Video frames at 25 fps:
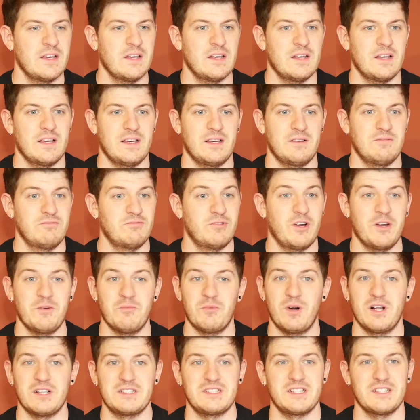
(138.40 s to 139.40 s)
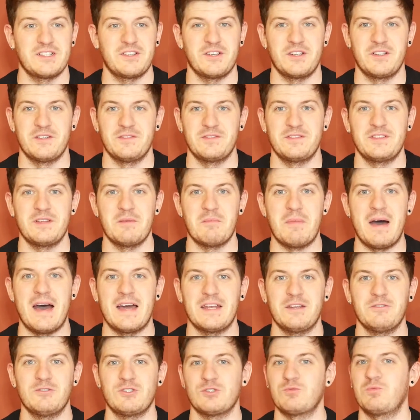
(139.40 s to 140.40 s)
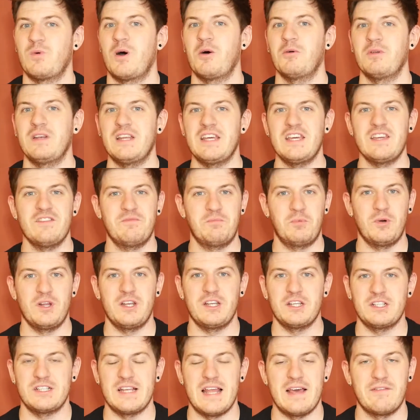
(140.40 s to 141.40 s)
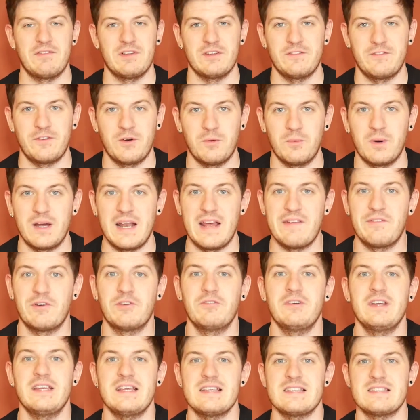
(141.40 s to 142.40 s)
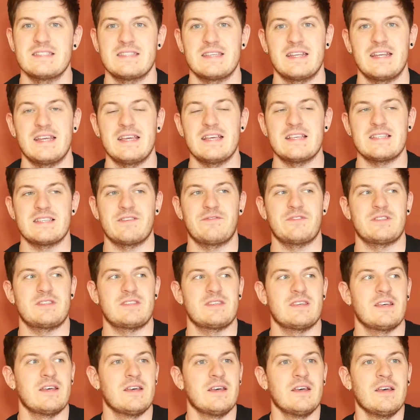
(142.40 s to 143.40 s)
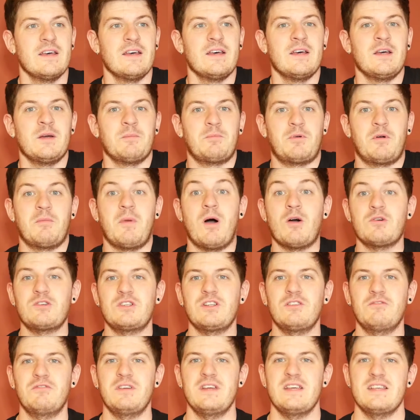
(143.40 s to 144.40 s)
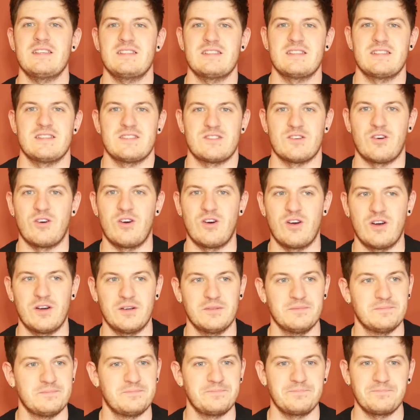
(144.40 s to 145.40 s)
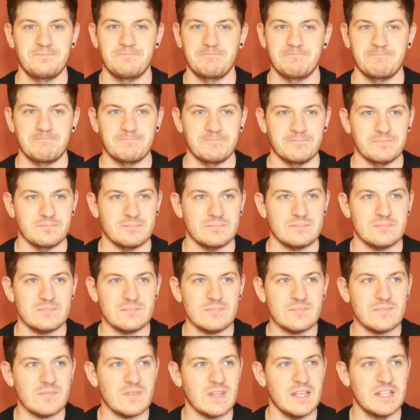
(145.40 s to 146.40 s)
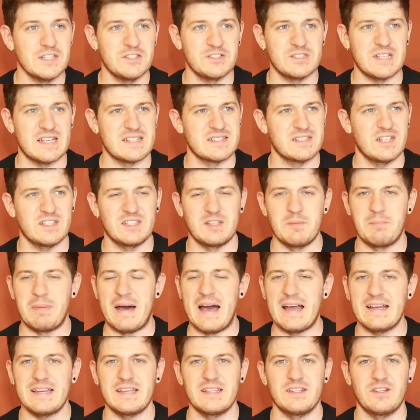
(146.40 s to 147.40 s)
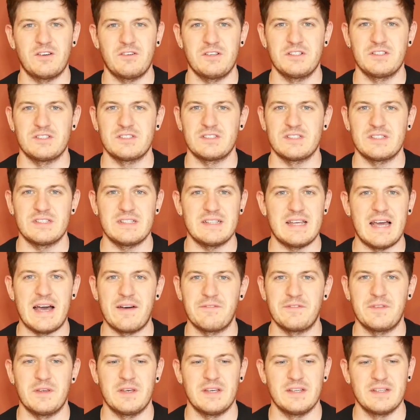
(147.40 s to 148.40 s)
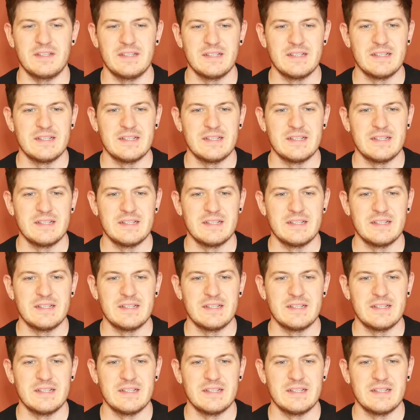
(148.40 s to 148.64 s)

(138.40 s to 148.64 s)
Ryan Walsh, the man who just won't leave British level for whatever reasons it is. If it's promotional reasons, or he just hasn't got the backing, or he doesn't have the